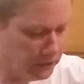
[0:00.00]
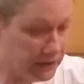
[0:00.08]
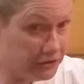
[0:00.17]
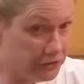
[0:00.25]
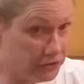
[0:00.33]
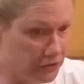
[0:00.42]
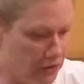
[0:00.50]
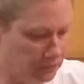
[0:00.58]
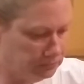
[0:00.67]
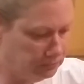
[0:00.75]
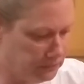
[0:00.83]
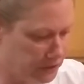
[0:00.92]
lots of salt,
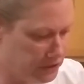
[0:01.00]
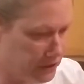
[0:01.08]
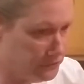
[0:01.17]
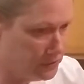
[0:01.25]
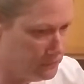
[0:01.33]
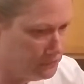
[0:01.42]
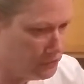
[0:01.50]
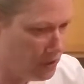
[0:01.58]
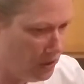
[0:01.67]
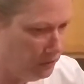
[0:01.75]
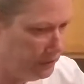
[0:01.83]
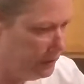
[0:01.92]
my chef soaked salt